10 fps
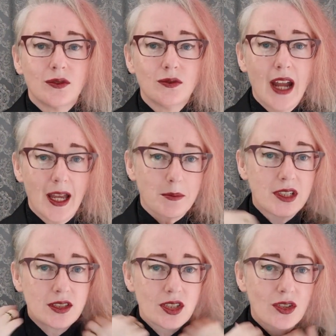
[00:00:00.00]

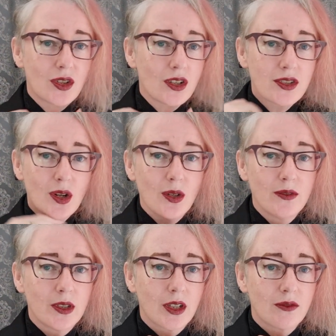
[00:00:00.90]
wrapped, just crossed
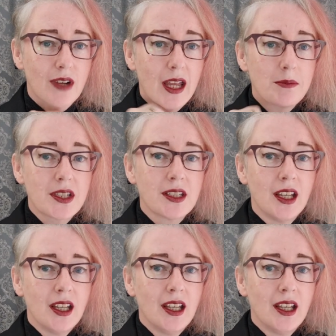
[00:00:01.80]
over and wrapped.